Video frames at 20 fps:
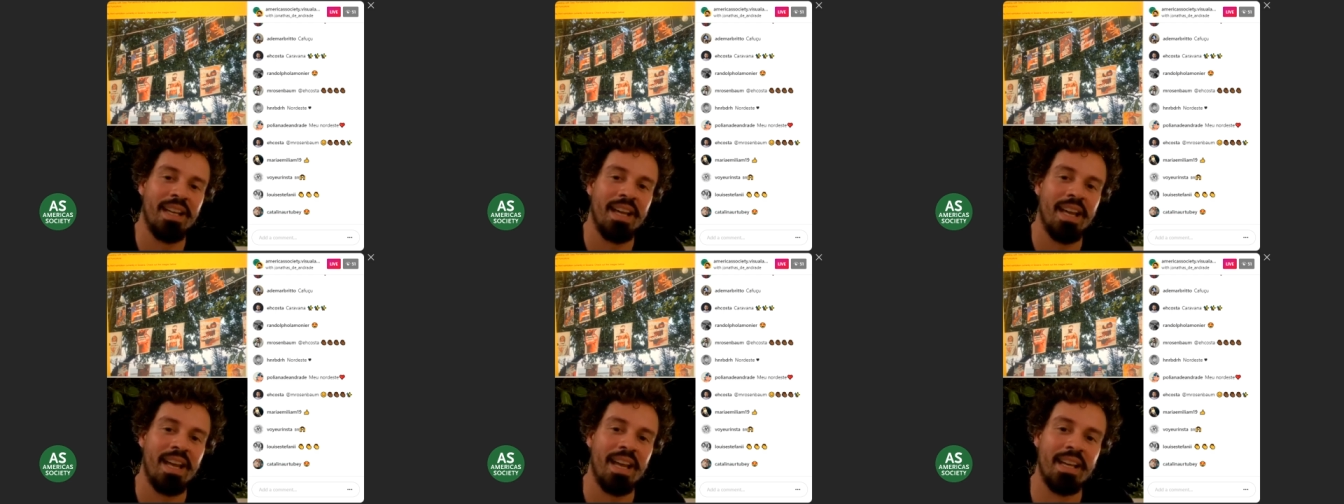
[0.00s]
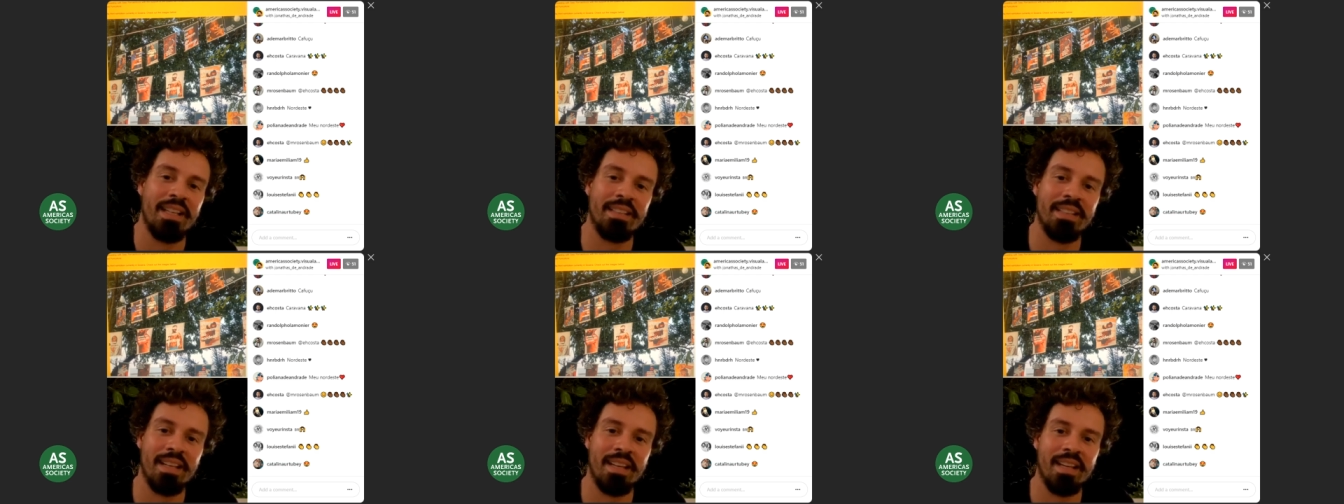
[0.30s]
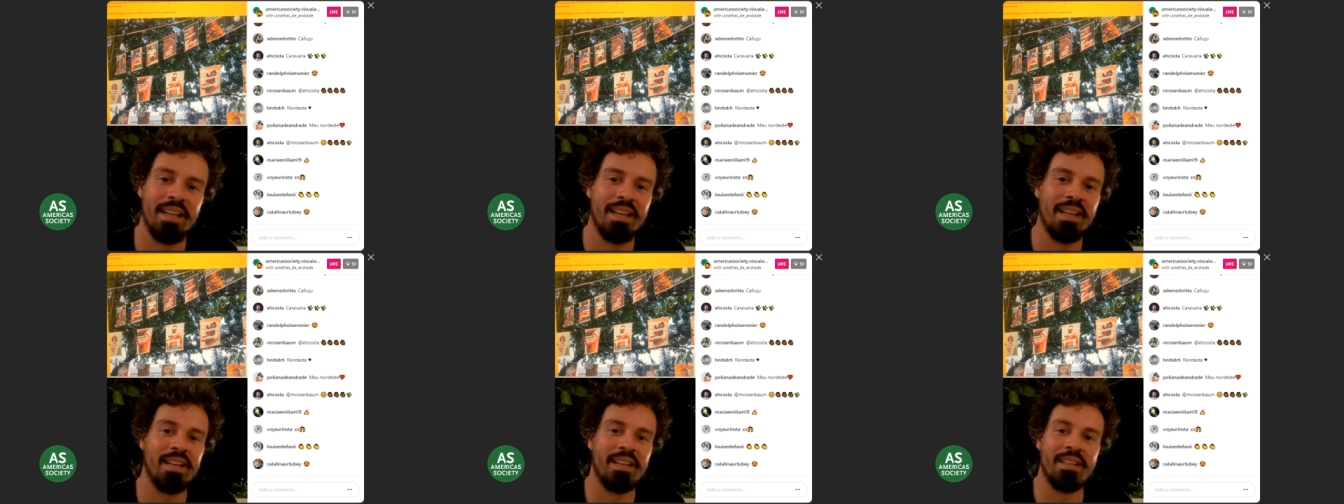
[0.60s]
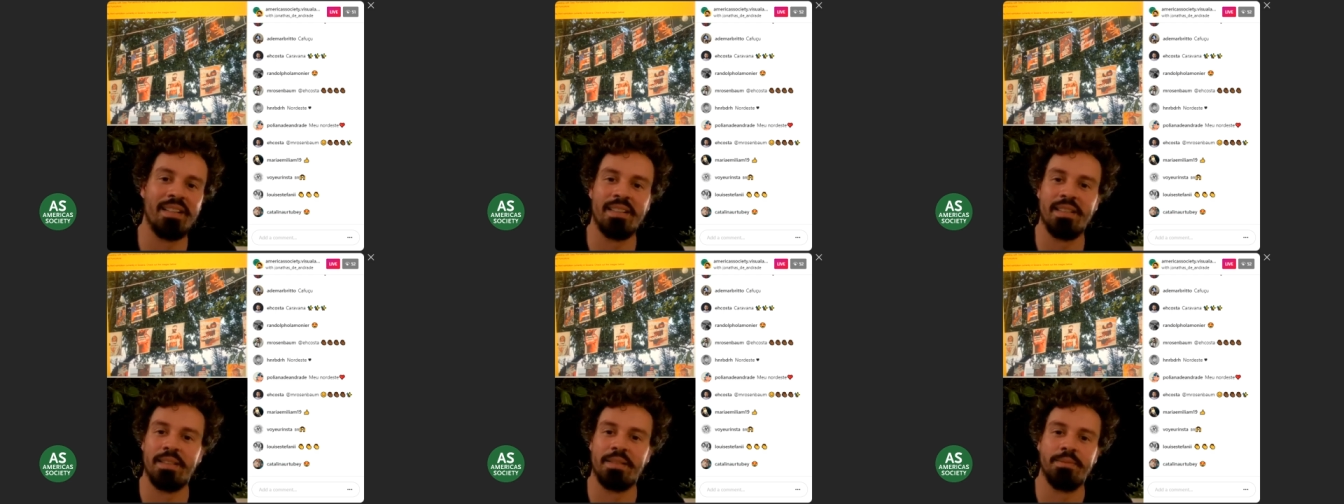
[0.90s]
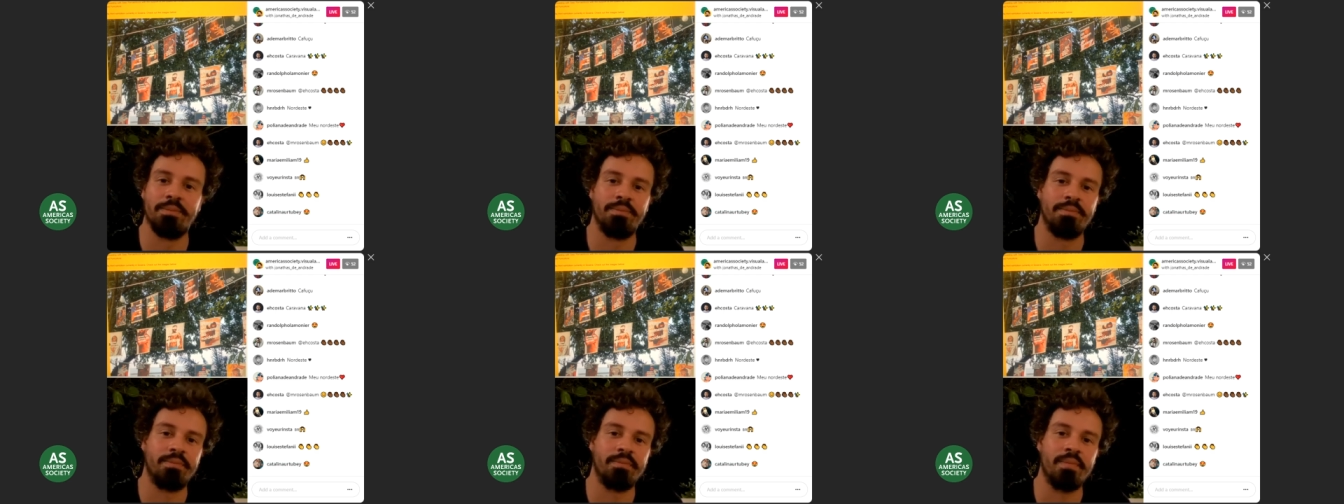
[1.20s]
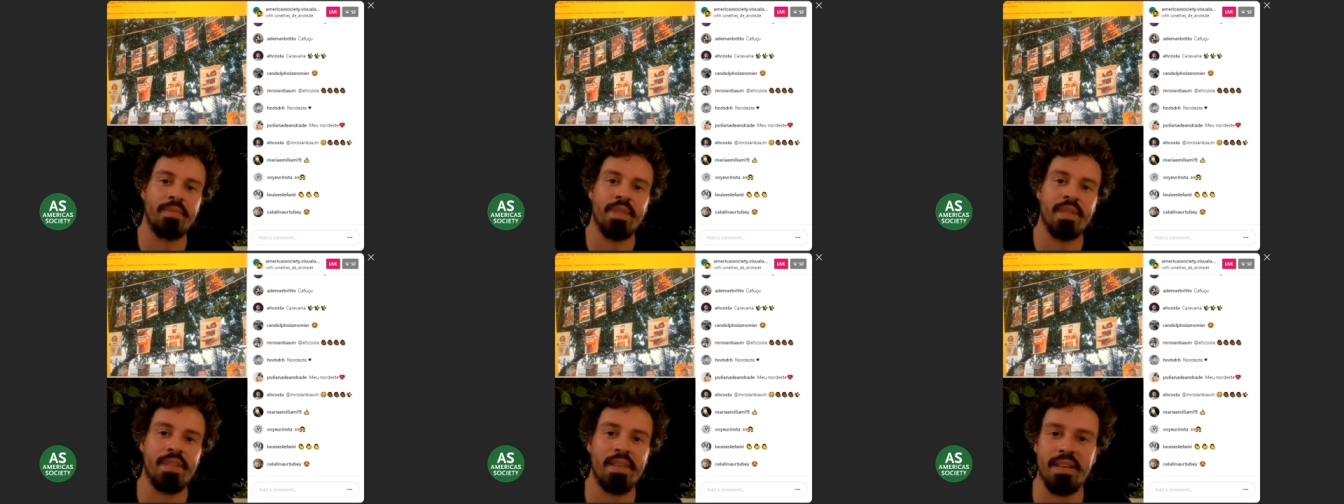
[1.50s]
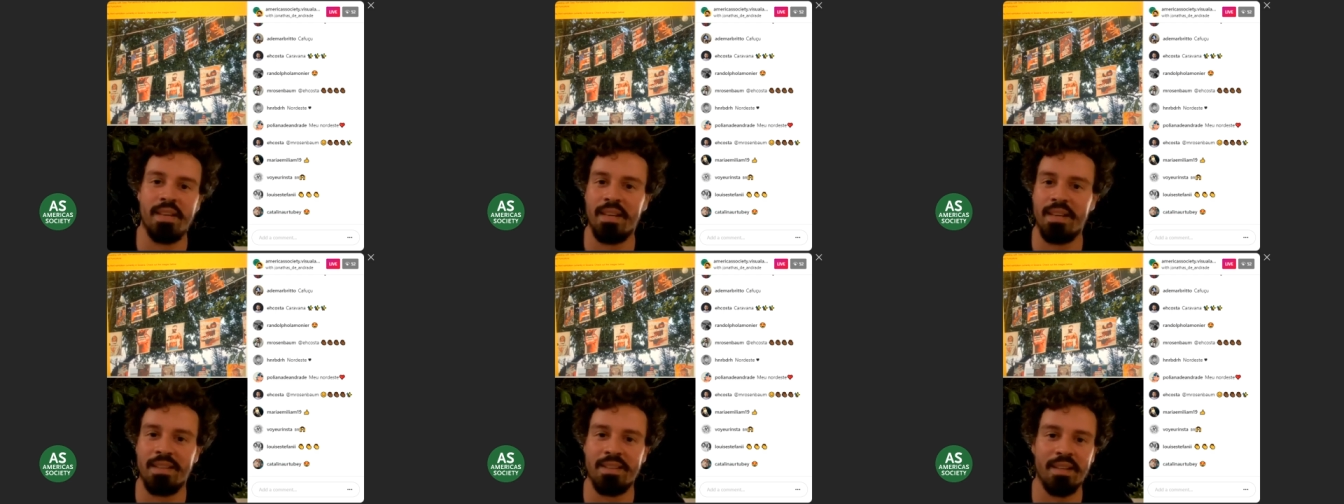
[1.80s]
And
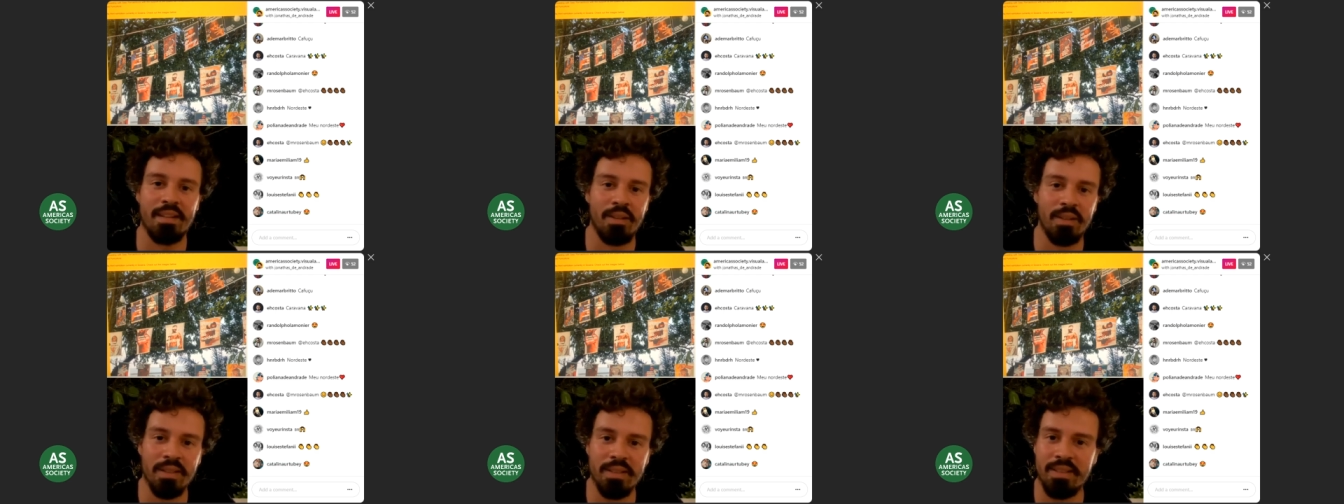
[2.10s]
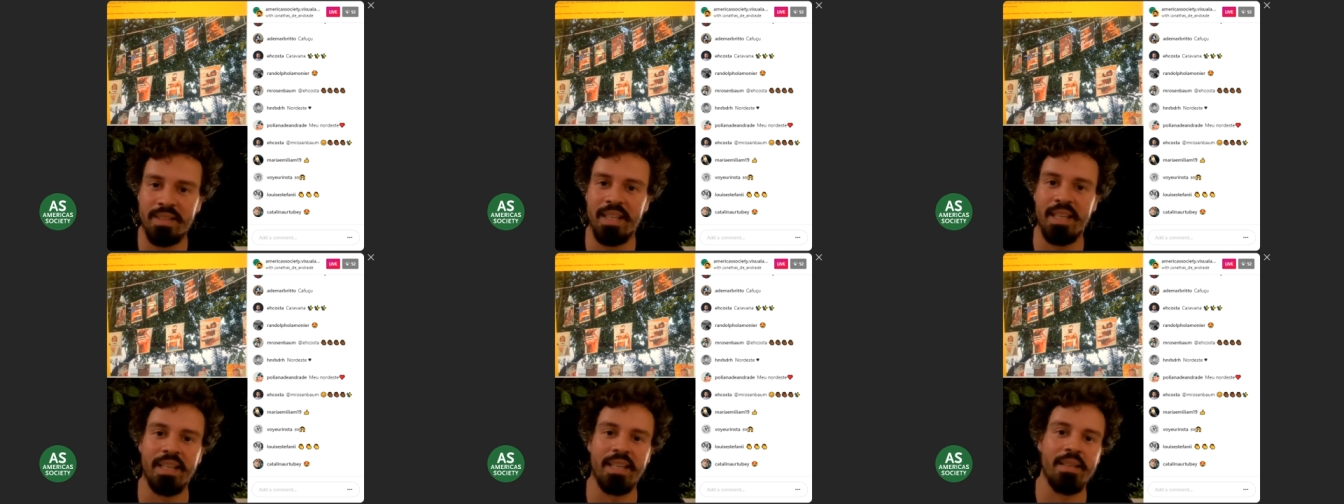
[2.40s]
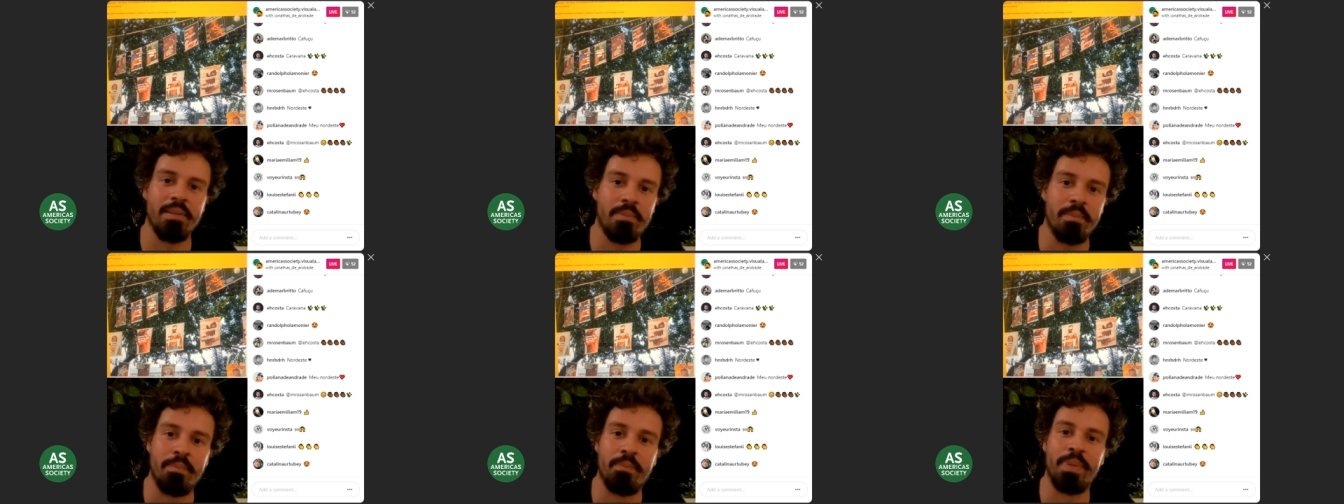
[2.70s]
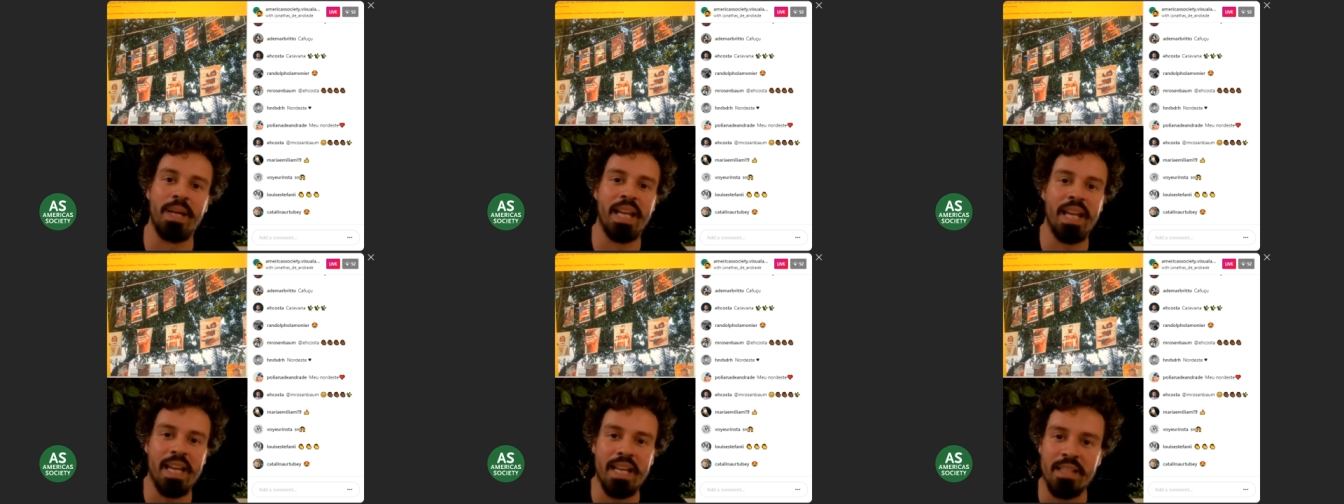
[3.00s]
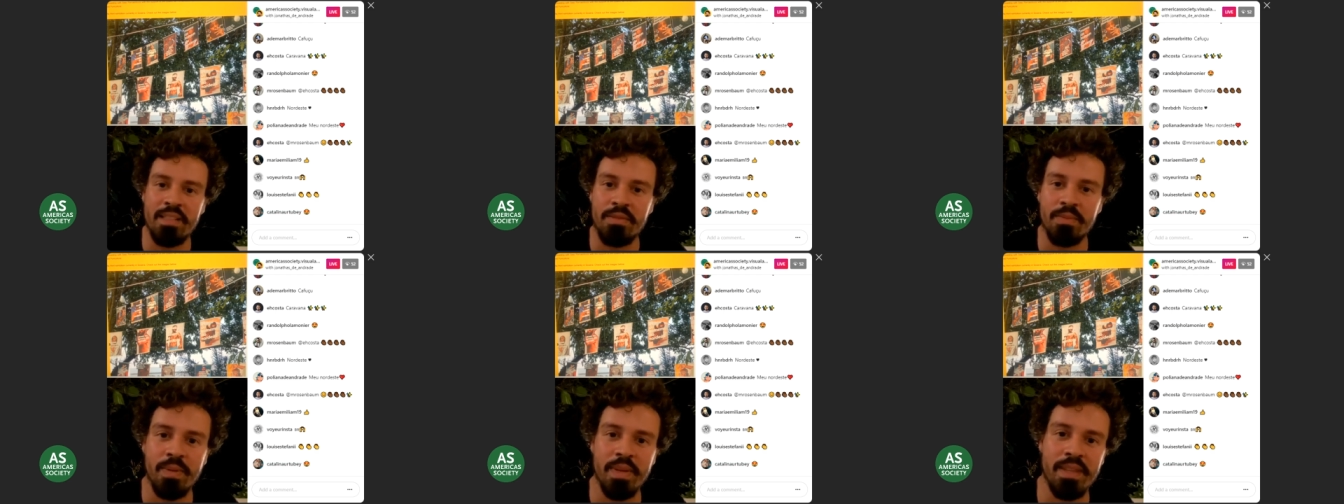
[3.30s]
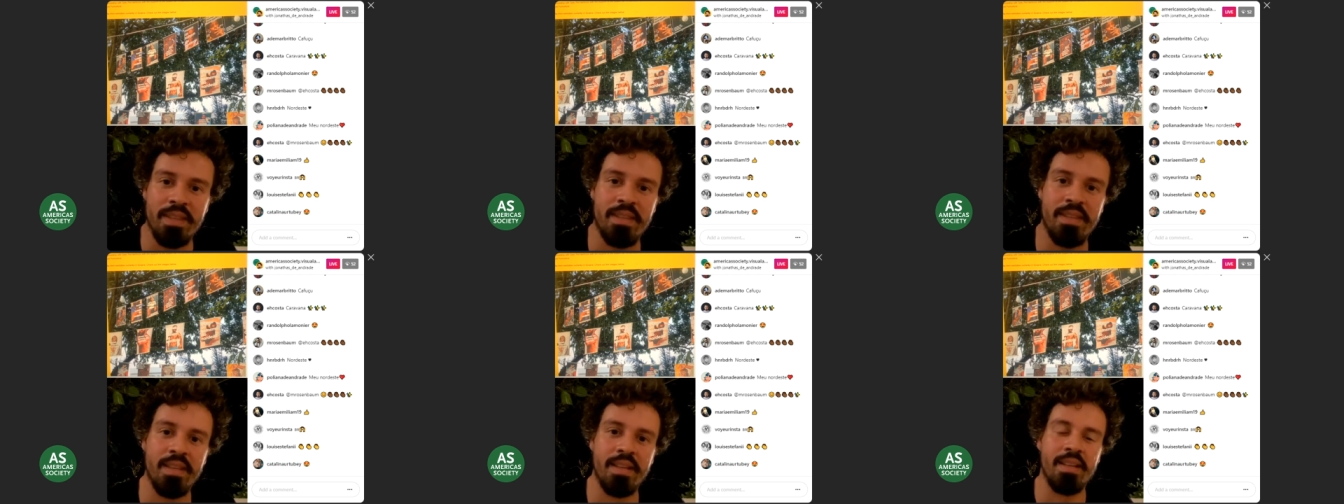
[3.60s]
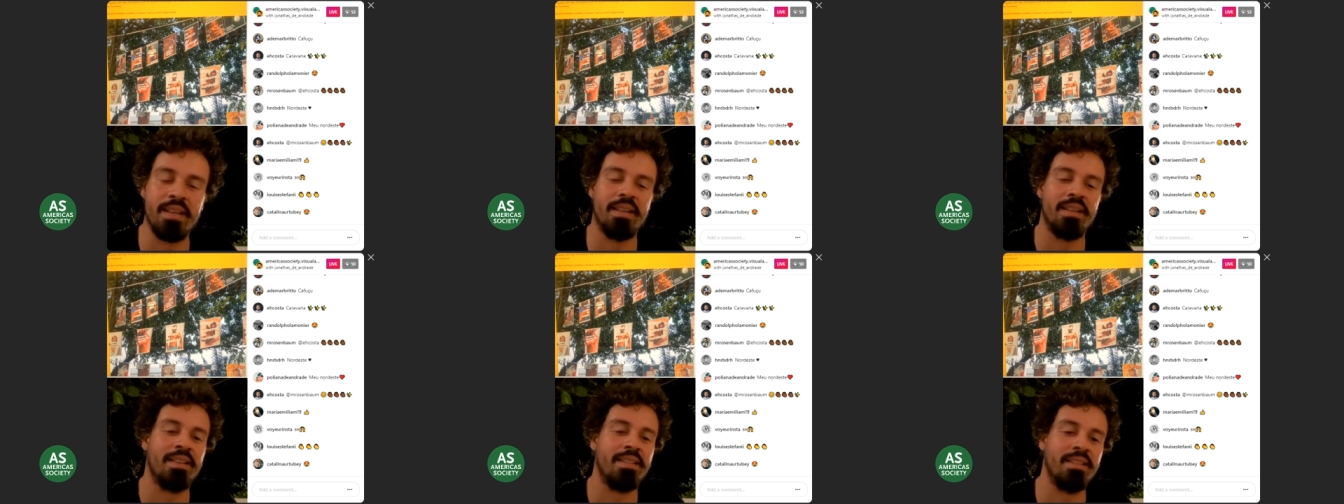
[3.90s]
the whole thing plays with
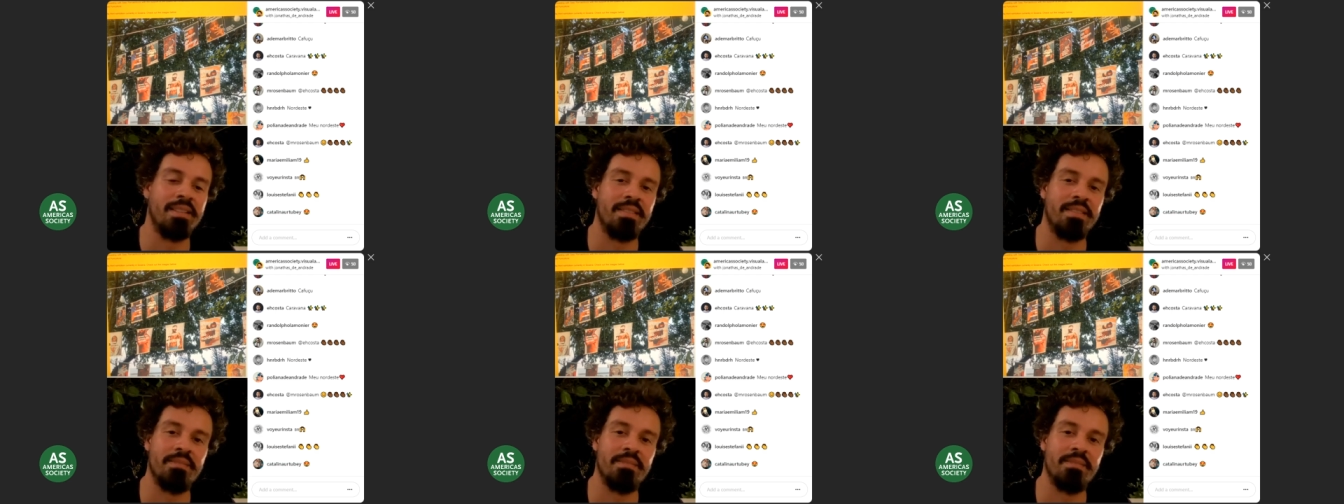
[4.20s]
the